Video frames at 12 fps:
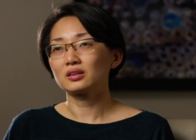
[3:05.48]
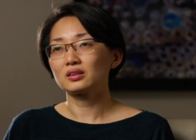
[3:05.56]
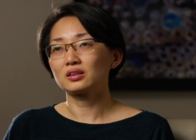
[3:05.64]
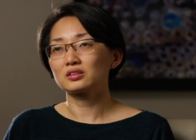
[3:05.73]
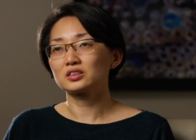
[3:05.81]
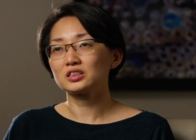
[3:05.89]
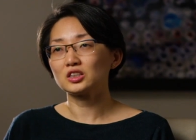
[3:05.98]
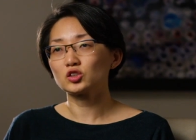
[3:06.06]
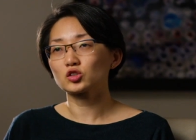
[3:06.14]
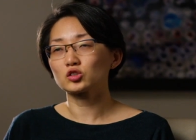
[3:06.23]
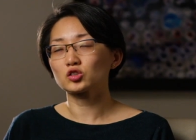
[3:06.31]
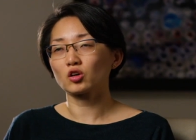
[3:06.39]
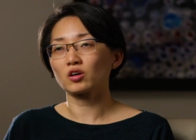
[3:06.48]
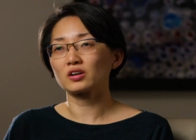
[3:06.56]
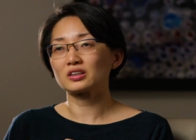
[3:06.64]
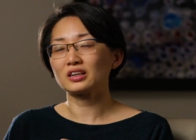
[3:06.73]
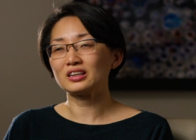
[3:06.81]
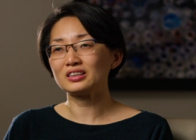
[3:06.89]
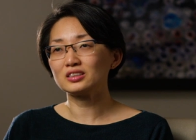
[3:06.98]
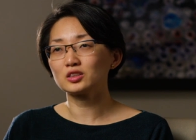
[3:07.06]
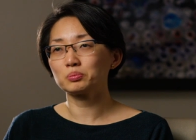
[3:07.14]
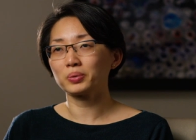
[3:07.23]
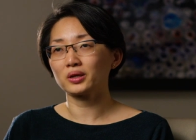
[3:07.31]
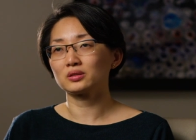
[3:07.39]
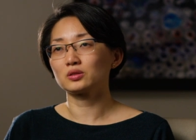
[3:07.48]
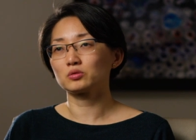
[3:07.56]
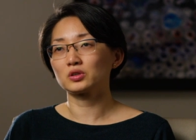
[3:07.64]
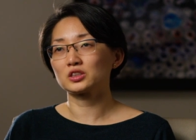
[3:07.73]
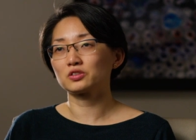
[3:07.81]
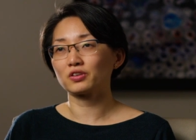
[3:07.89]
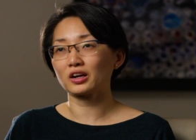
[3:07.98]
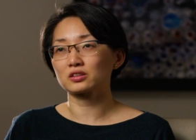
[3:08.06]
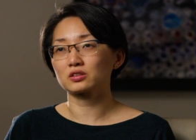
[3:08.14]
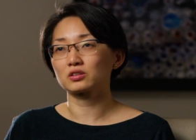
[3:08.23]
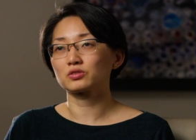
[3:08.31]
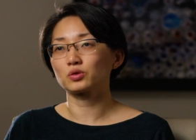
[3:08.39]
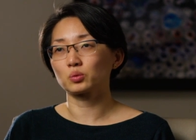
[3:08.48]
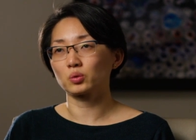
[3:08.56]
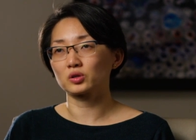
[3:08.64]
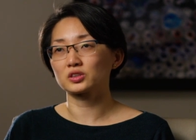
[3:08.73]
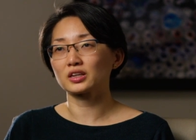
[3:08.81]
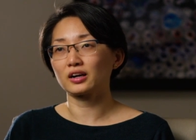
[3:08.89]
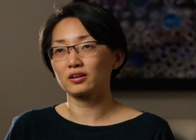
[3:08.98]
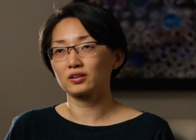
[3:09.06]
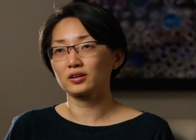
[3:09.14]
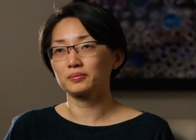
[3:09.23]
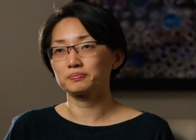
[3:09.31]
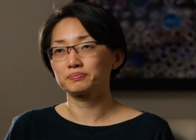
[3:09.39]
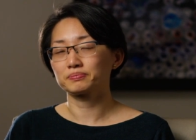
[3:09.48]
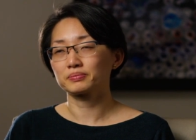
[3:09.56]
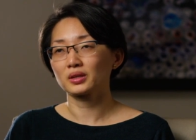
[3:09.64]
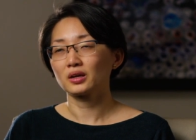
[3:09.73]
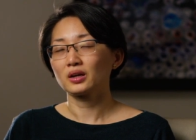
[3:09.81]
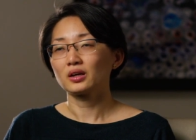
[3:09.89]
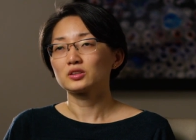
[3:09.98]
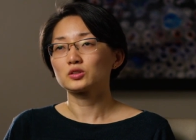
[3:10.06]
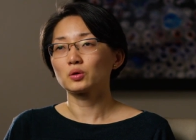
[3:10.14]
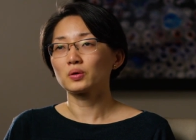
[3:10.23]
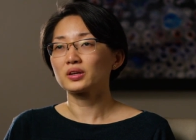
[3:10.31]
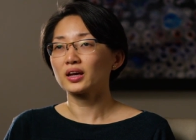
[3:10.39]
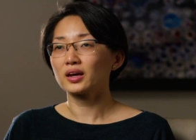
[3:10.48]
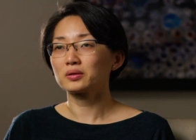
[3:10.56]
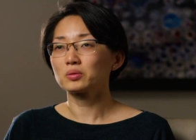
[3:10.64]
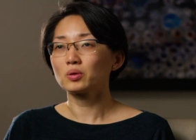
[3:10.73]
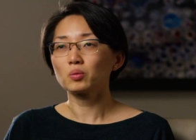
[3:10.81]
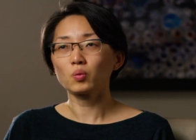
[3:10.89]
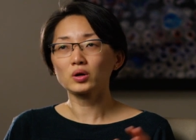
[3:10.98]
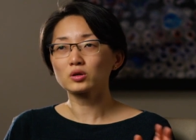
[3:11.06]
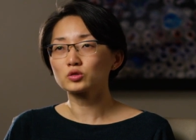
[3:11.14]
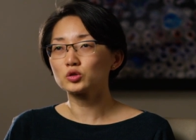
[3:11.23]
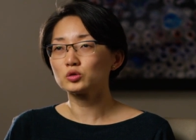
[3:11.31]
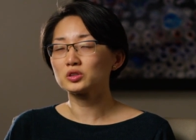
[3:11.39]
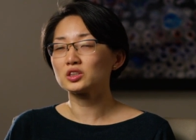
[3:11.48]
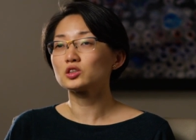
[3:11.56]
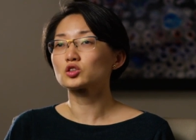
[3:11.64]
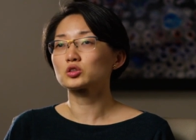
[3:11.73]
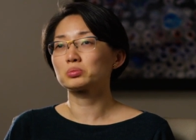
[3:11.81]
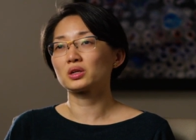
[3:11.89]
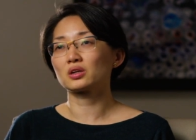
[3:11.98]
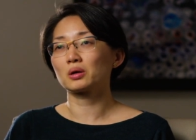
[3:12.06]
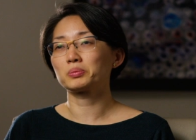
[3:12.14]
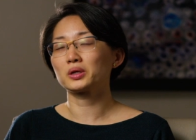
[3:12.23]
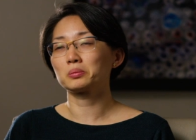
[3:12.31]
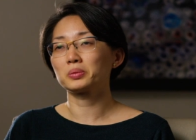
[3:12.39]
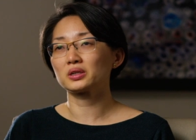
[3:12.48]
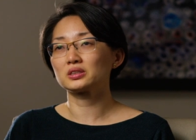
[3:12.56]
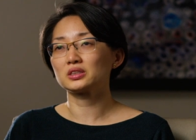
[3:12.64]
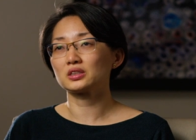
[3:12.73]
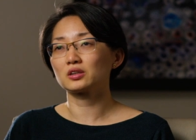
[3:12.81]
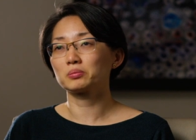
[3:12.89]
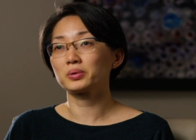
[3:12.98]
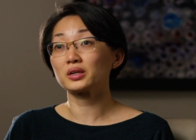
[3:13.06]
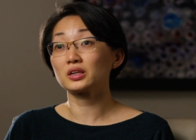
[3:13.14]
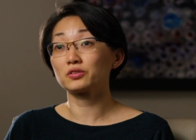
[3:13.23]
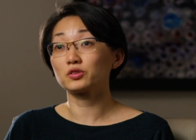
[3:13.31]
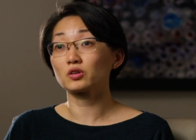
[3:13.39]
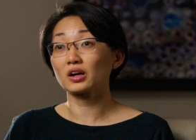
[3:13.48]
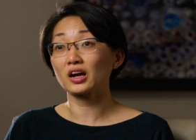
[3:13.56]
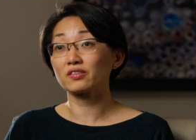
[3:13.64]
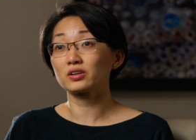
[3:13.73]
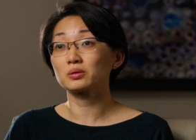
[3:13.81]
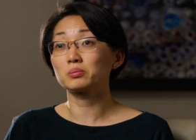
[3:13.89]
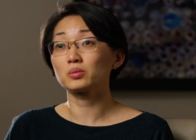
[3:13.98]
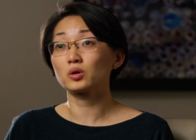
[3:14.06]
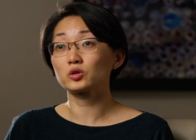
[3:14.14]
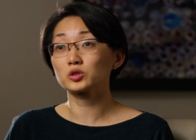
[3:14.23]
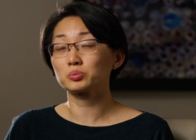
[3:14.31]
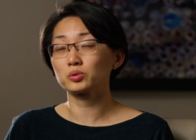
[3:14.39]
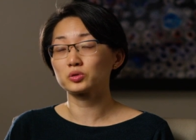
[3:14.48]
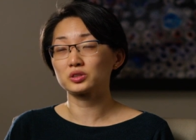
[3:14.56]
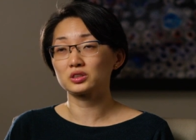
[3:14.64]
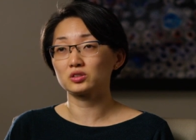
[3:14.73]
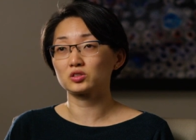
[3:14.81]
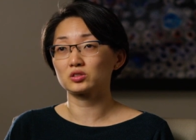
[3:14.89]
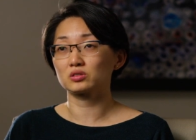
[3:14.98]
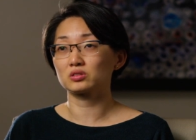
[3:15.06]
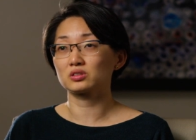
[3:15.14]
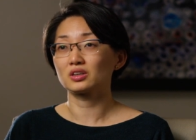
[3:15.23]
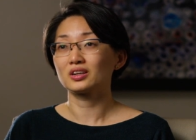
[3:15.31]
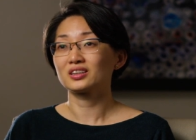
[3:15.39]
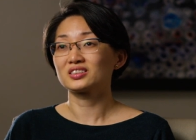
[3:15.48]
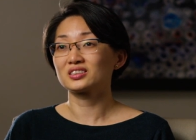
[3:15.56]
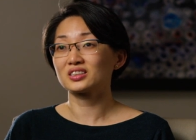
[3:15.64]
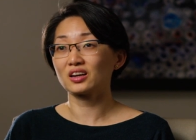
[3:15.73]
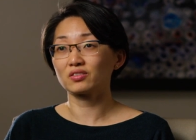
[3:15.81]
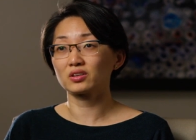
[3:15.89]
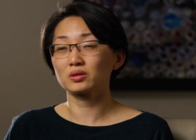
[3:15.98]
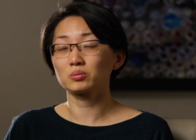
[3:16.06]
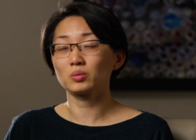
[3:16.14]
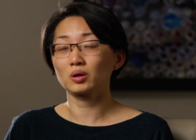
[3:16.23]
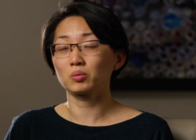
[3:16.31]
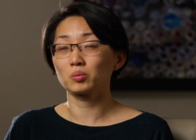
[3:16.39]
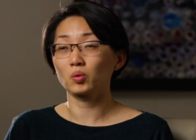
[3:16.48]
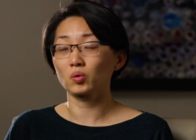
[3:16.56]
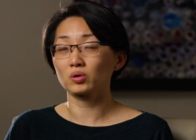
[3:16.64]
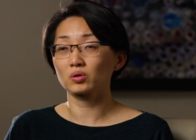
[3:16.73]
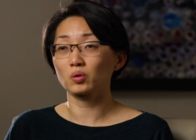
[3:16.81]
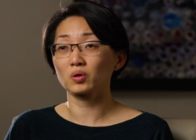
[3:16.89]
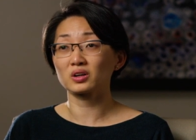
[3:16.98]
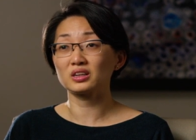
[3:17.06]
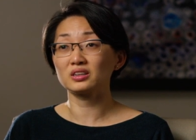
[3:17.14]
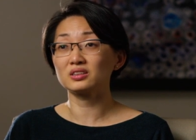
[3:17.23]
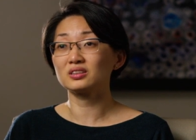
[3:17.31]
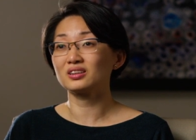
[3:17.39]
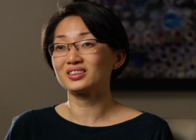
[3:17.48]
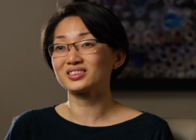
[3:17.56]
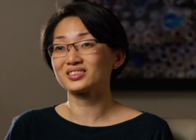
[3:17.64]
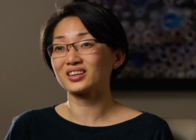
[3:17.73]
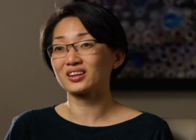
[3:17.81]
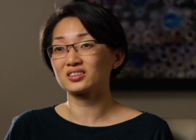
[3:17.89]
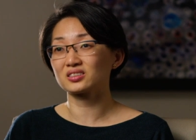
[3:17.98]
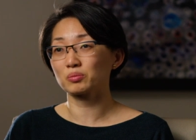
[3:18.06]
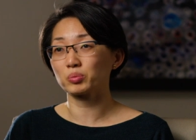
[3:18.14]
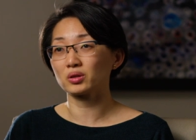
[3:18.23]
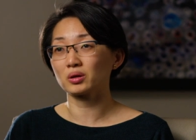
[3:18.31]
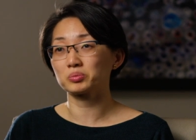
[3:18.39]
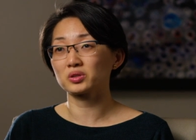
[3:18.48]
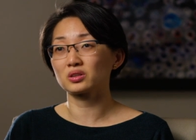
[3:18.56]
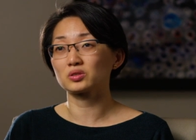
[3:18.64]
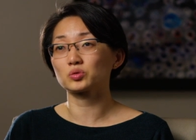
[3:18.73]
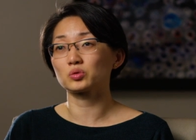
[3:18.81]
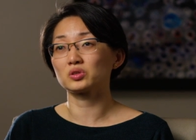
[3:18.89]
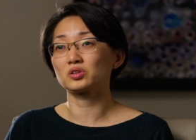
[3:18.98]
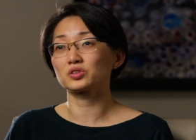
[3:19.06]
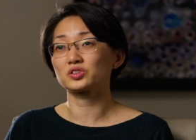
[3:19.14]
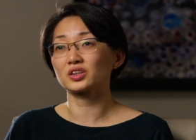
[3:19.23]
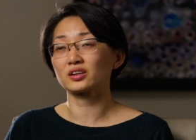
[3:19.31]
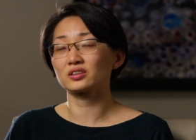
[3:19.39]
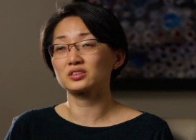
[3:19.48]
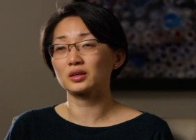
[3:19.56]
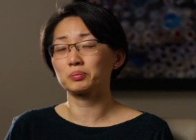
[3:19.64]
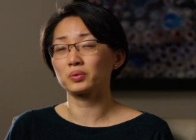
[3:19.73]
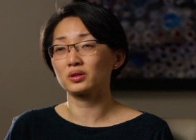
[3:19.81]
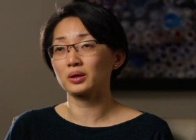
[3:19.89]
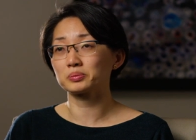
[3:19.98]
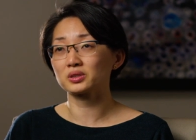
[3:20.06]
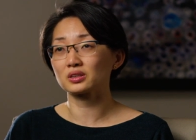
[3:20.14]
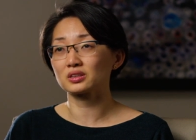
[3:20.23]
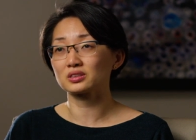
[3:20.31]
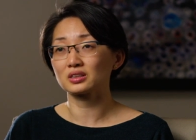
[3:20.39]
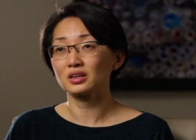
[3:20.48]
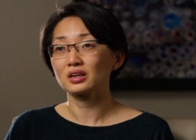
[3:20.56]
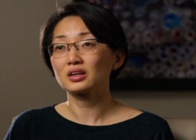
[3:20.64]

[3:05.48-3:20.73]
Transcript: the seizures are an independent risk factor for worse outcome. So again, one or two seizures may not be a big deal, but if you're having multiple seizures, seven or more, or in status epilepticus or near status epilepticus,